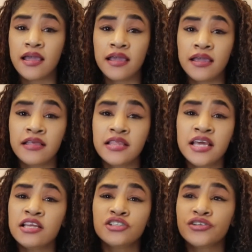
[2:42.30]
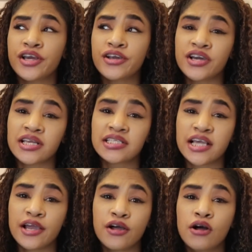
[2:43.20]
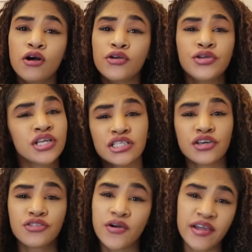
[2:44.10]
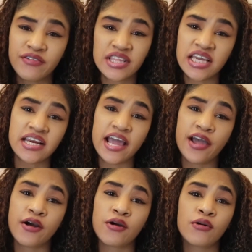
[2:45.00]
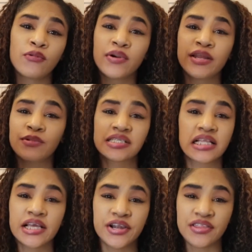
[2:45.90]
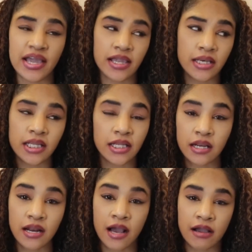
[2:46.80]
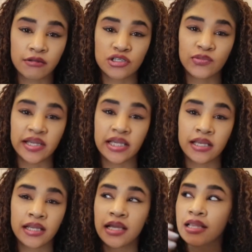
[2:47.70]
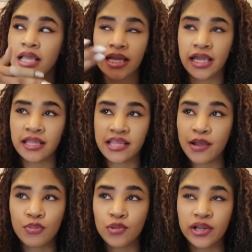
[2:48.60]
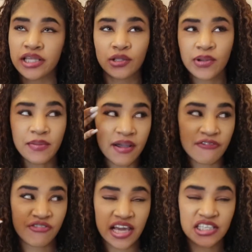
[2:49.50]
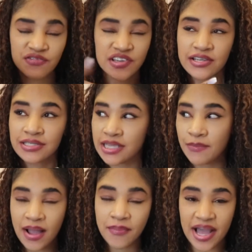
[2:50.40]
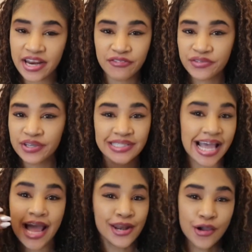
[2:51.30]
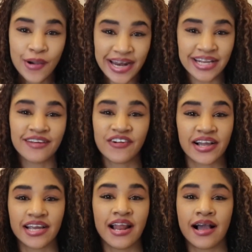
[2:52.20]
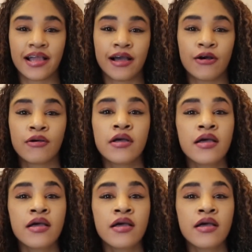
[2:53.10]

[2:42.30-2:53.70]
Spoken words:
And then his trainer gonna say, oh, you need to throw everything now, when it was clear that he needed a knockout to win. Like at that point, the way my face feels and my body feels, I know I need a fucking knockout.